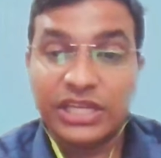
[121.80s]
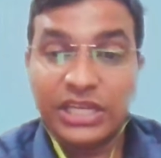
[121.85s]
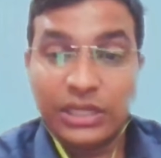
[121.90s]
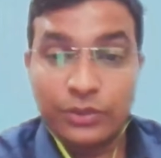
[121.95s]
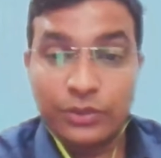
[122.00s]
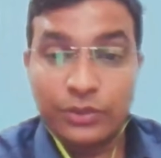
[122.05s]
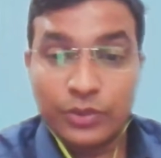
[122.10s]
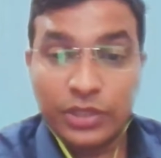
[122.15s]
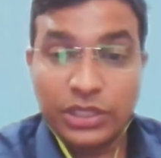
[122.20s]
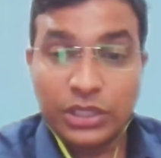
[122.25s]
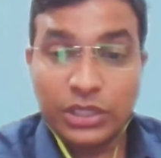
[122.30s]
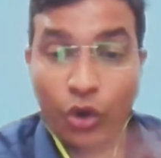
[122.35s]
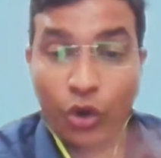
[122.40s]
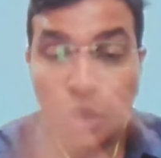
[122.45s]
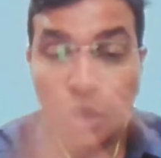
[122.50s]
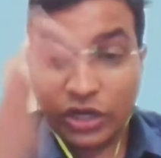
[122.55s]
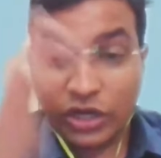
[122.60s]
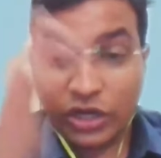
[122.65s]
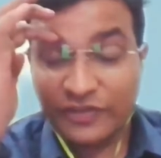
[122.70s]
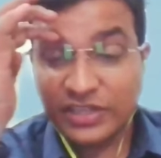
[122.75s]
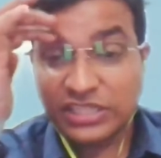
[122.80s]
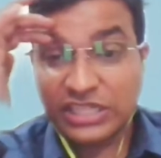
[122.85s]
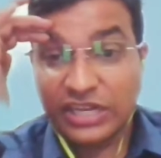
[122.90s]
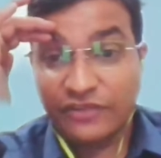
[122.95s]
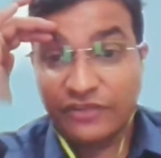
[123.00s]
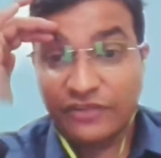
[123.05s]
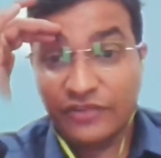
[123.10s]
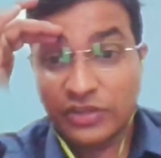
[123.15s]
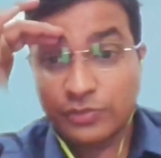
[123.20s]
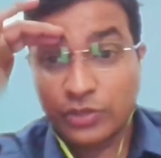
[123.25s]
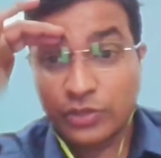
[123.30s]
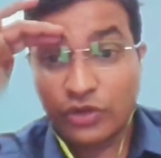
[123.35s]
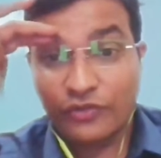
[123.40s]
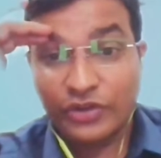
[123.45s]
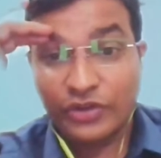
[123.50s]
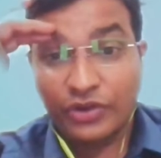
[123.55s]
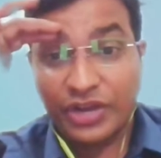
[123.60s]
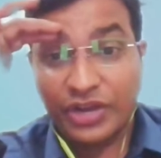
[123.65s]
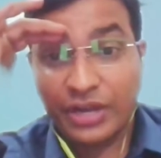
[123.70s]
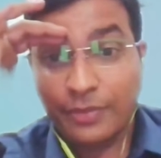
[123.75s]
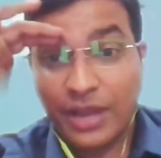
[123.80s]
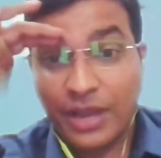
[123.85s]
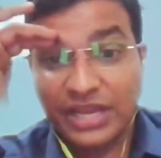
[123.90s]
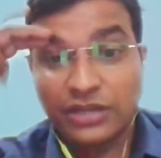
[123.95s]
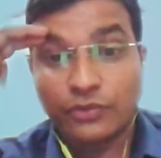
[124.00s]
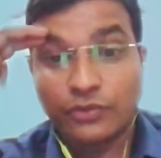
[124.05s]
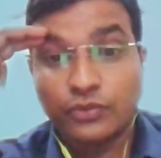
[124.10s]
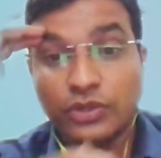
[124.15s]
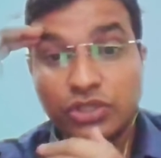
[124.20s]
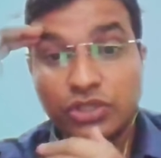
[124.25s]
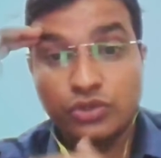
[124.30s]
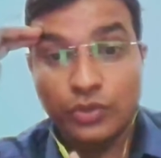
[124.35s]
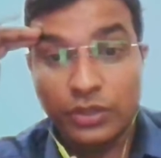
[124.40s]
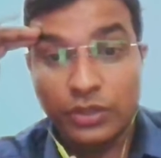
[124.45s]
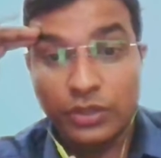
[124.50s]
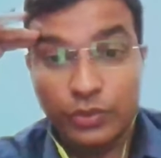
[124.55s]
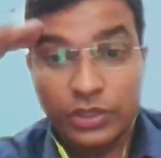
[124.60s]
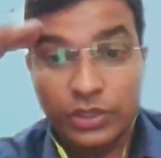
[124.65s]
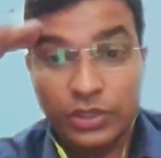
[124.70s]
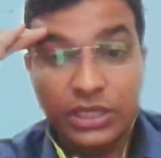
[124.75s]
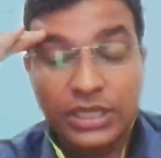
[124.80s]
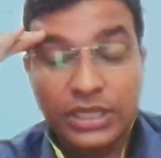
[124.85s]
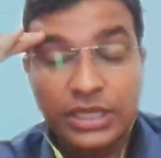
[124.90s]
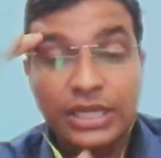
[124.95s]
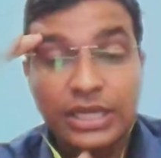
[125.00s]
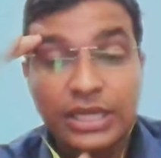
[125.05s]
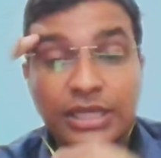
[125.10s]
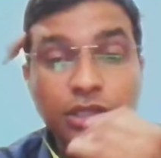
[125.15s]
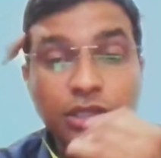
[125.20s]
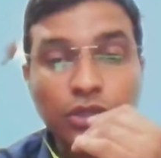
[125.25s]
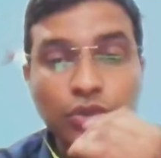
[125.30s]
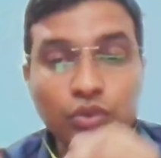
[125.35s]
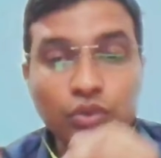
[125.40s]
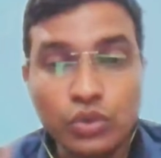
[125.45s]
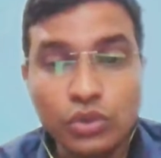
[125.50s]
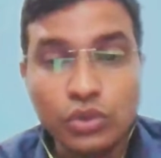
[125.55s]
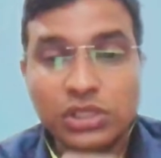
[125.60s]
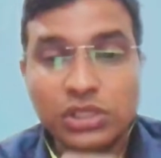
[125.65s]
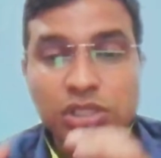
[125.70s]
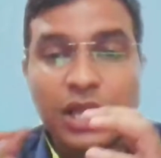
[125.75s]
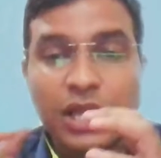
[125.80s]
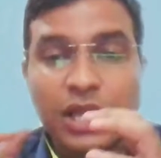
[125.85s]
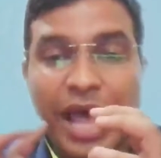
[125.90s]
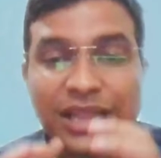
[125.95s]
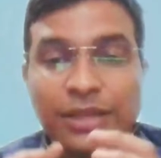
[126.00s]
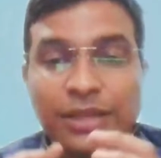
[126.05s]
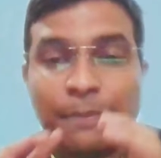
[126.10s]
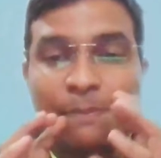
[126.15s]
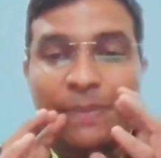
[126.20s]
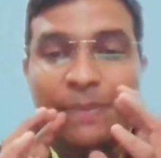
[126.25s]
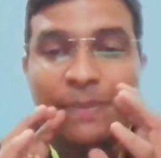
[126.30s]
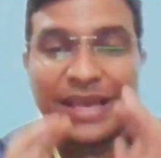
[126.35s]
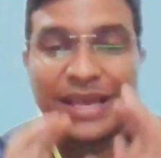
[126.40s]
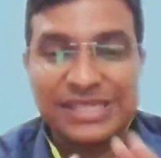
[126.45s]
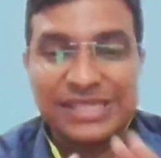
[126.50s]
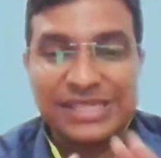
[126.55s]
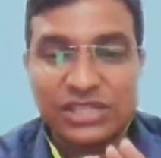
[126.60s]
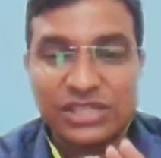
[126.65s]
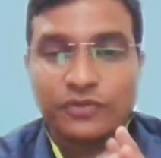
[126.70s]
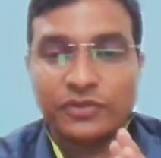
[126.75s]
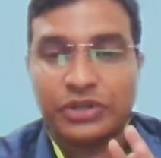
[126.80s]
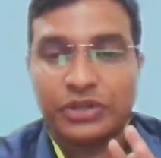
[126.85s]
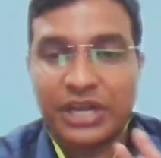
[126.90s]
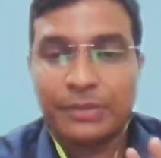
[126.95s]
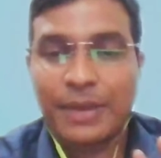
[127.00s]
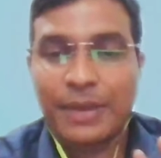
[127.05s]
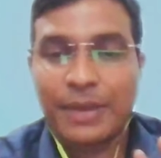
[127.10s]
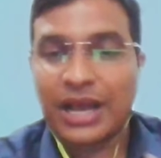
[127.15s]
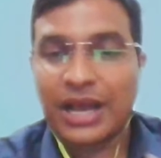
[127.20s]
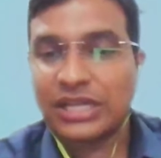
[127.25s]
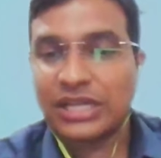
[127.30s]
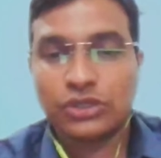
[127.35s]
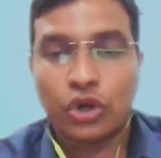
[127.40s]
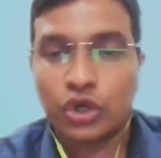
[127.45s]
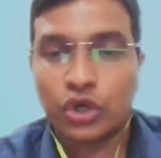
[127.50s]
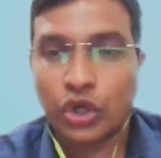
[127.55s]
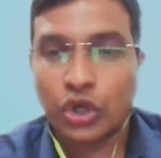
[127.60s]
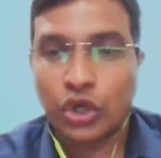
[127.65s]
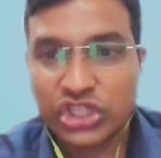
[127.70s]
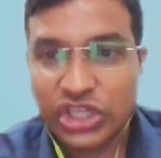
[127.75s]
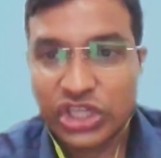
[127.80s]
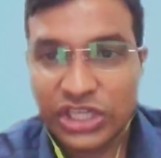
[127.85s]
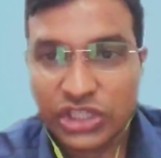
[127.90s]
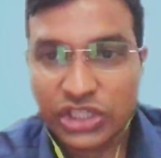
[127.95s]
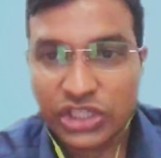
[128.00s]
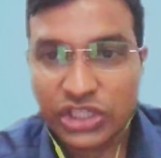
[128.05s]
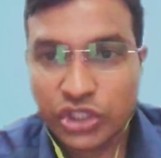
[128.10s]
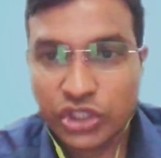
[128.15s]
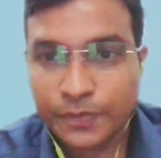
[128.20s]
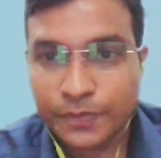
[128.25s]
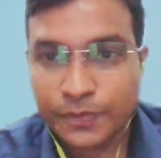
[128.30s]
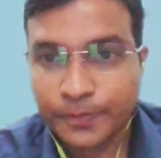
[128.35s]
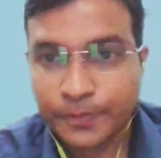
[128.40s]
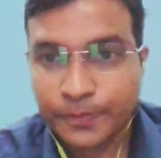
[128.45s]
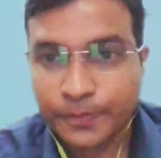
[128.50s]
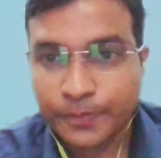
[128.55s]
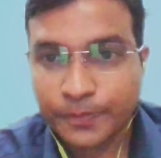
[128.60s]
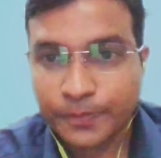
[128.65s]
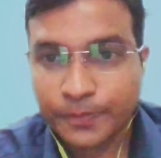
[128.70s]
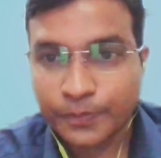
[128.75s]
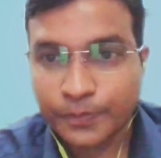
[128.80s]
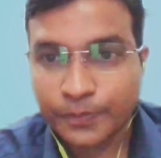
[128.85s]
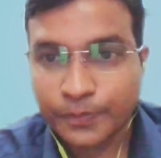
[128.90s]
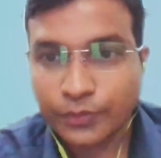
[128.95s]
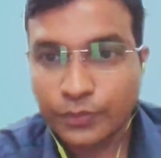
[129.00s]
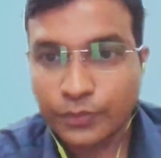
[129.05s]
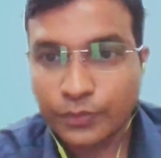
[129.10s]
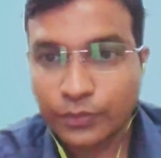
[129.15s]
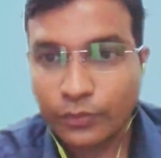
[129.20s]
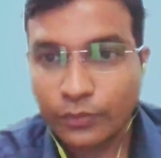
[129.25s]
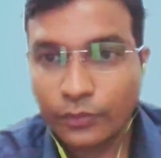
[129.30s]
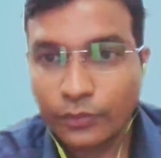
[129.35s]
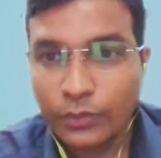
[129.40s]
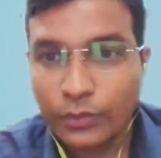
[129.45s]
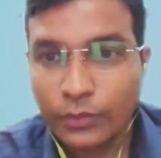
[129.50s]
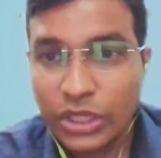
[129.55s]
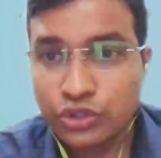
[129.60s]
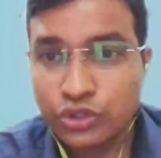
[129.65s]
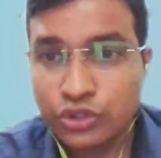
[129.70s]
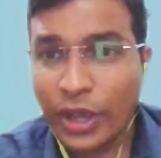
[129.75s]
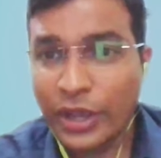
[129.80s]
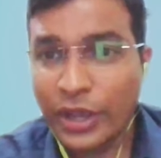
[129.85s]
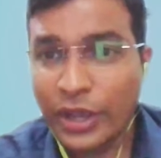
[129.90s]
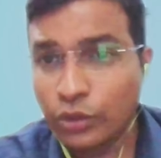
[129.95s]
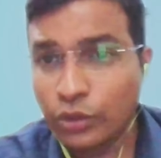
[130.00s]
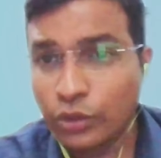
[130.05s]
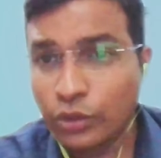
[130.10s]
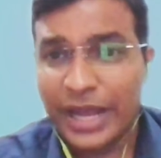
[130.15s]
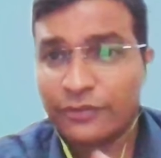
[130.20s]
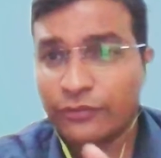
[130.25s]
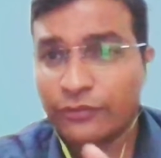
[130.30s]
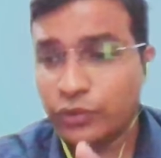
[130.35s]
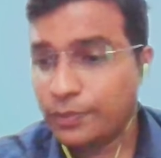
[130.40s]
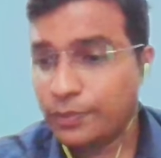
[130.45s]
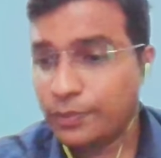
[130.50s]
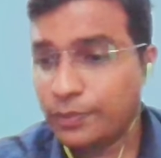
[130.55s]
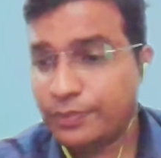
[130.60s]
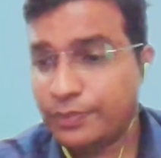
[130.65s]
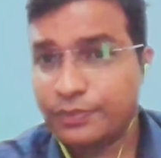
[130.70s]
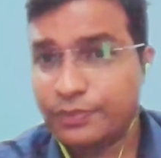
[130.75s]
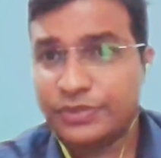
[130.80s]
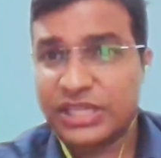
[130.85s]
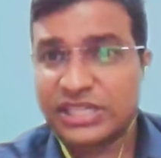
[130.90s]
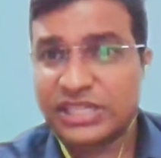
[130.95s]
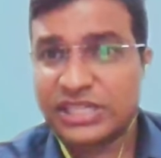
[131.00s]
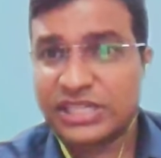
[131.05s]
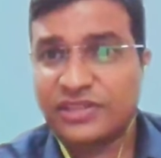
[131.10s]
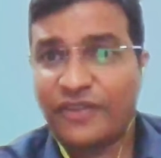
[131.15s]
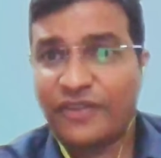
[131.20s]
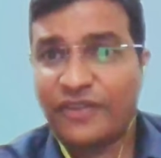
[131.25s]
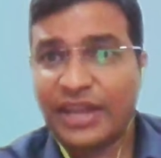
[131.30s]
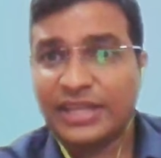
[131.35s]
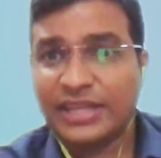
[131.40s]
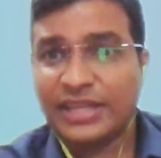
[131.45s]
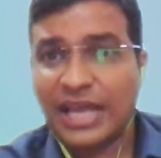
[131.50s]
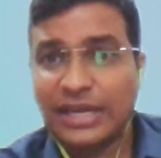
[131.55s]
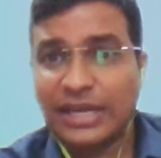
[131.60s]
world or if it is an infringement of a trademark in a virtual world, the rules and the basics of the trademark is not going to change. So I hope that would justify that.